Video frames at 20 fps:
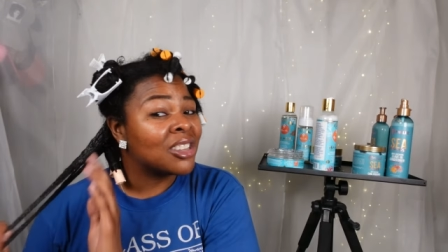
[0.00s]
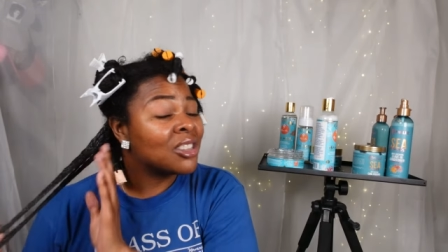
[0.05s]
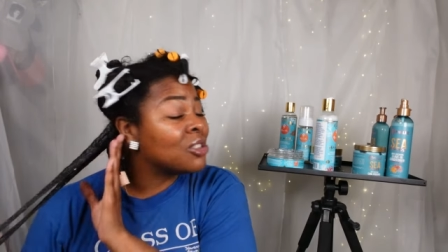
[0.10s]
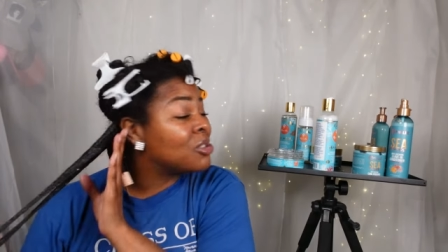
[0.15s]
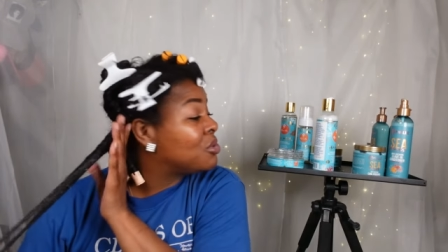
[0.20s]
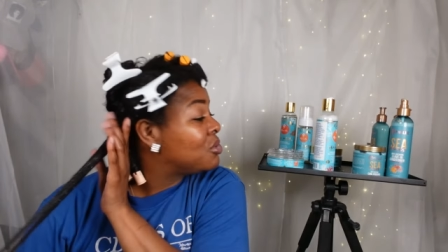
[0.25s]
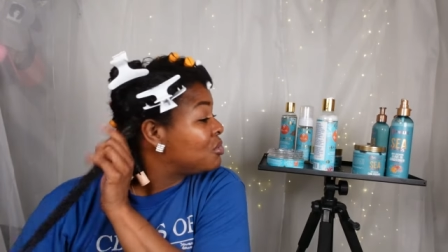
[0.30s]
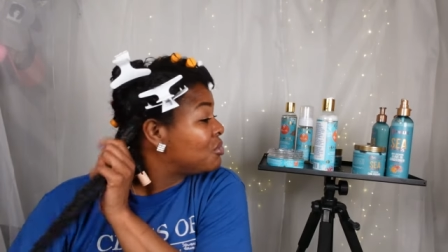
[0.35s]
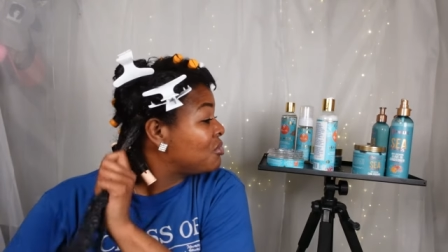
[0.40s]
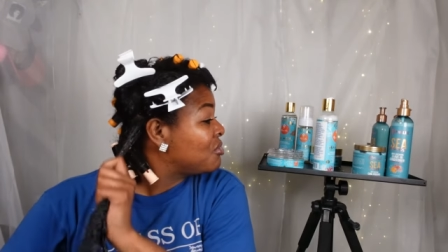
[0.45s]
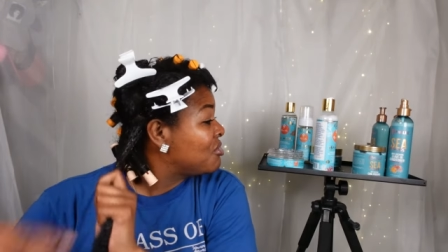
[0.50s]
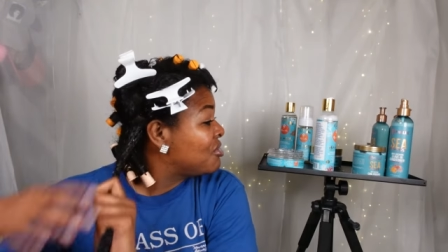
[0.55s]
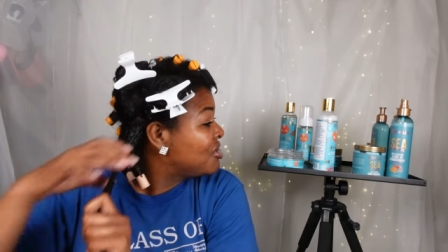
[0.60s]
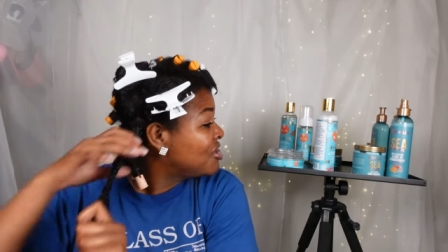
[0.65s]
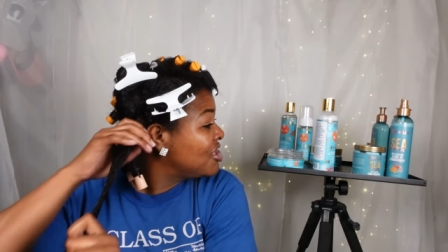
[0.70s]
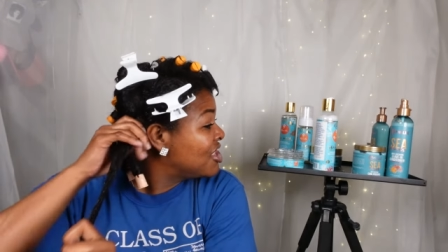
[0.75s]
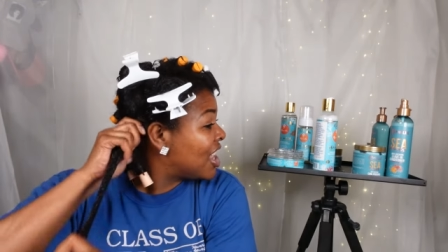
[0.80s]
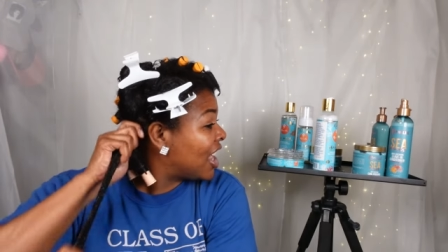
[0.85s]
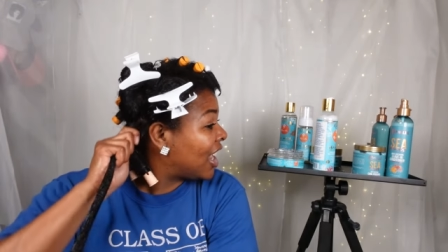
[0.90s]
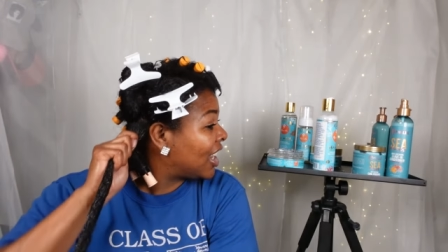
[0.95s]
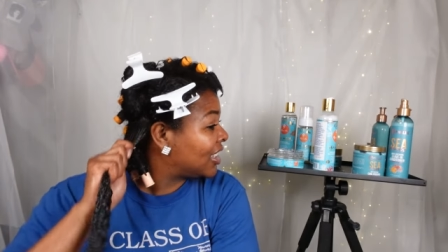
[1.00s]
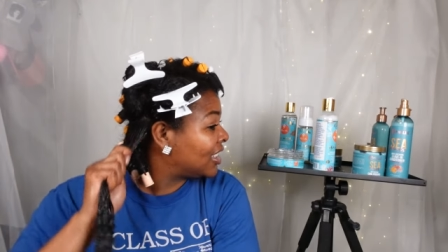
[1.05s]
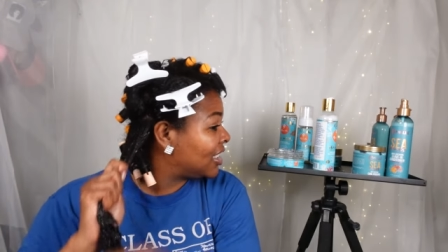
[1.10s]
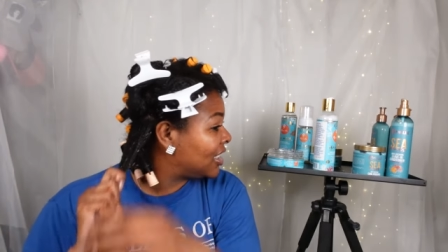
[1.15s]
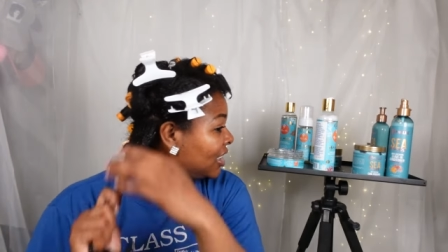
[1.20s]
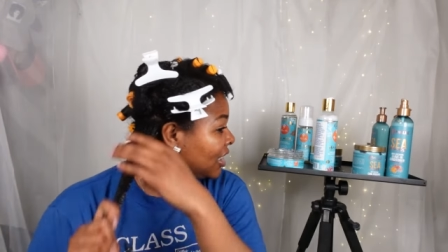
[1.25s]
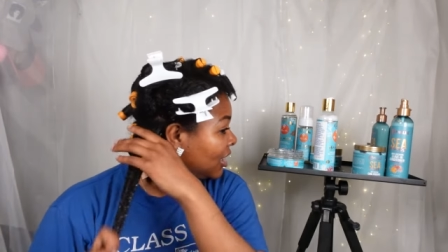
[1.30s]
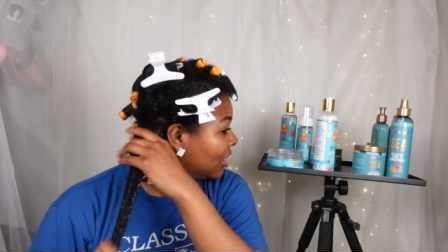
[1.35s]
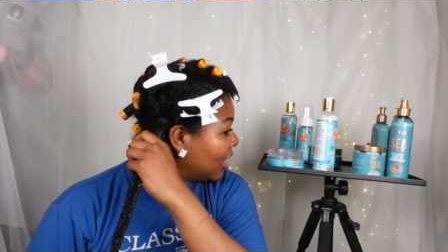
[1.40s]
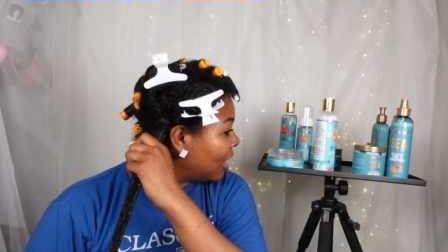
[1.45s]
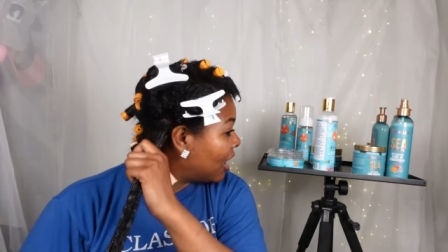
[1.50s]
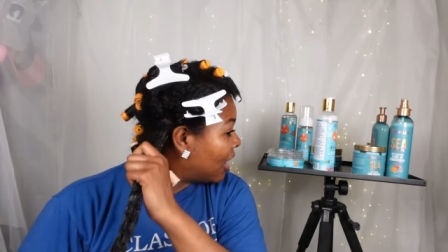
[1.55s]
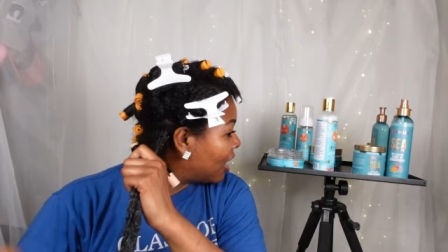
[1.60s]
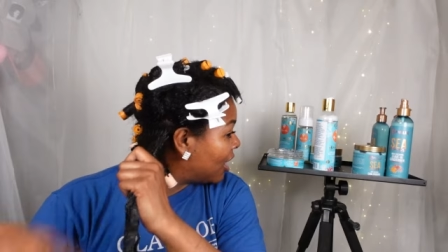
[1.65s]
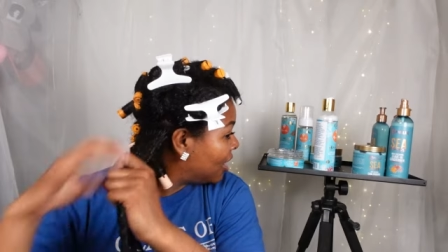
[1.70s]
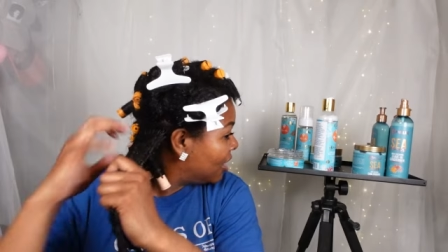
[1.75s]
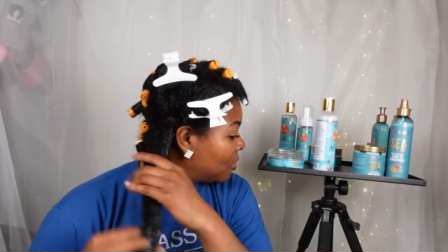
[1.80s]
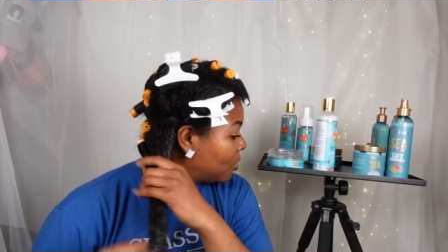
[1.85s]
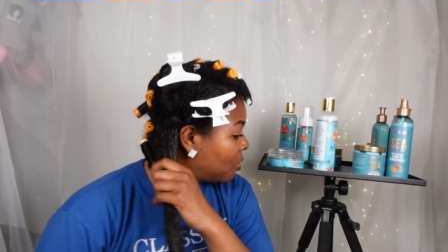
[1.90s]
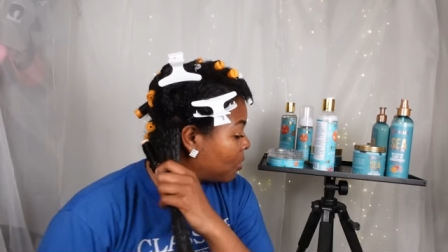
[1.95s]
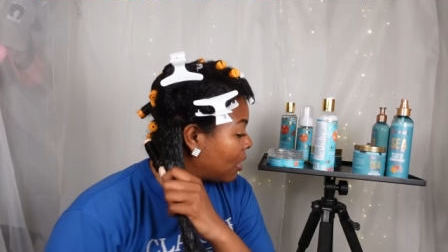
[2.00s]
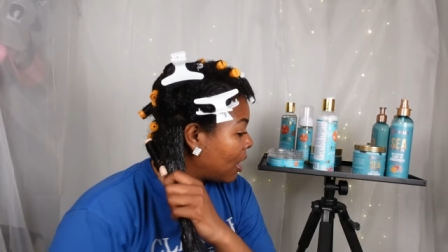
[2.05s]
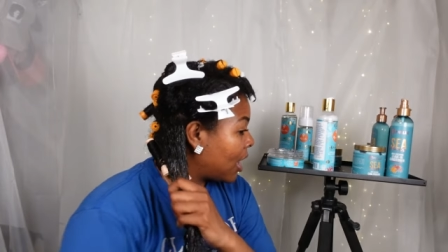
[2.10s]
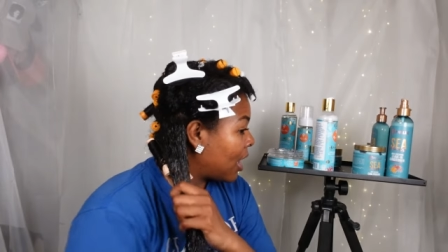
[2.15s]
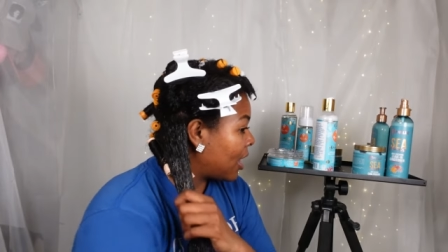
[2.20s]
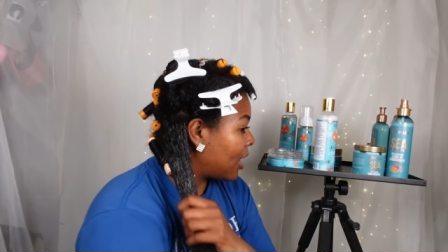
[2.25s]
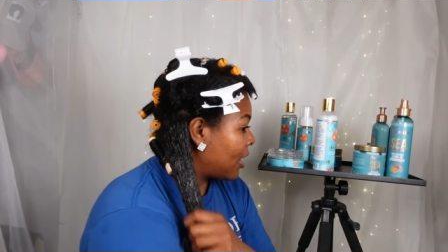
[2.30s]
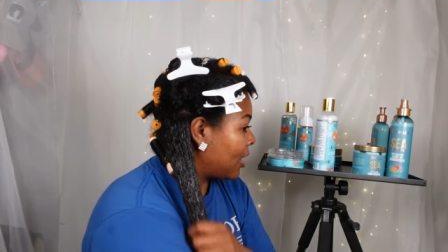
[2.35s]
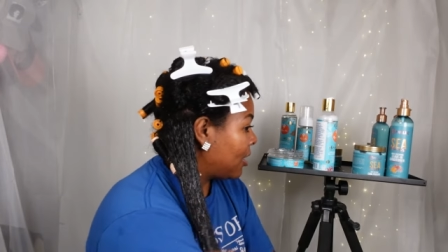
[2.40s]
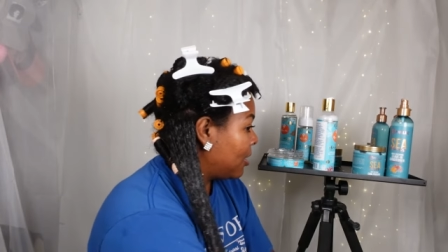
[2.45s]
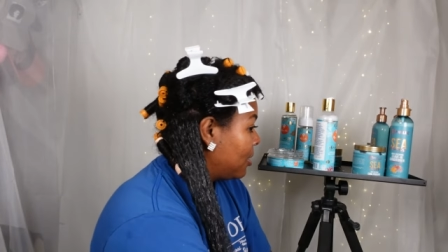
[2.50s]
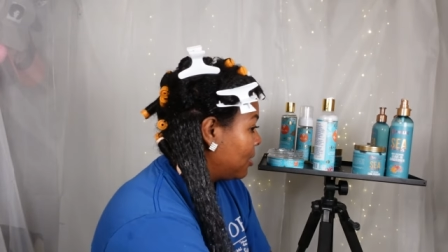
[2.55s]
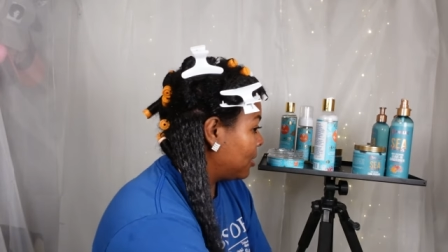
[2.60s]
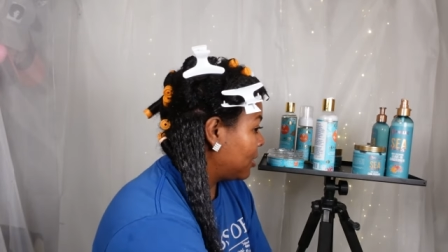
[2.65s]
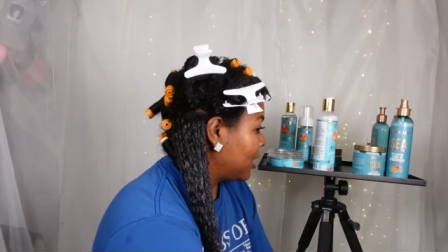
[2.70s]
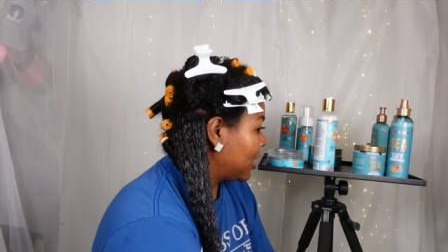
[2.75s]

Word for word: You do not need a lot. Wow.